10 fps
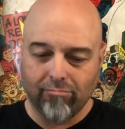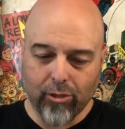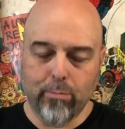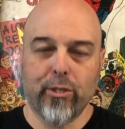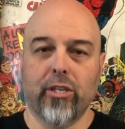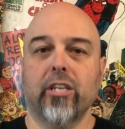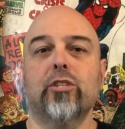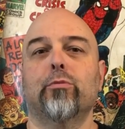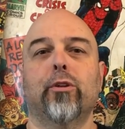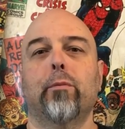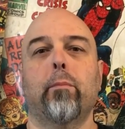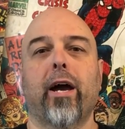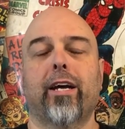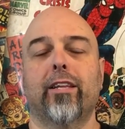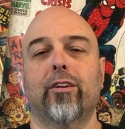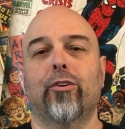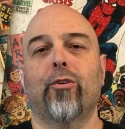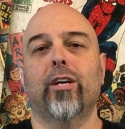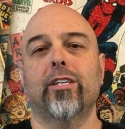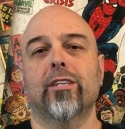obsessed with it back in the
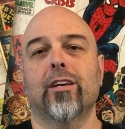90s.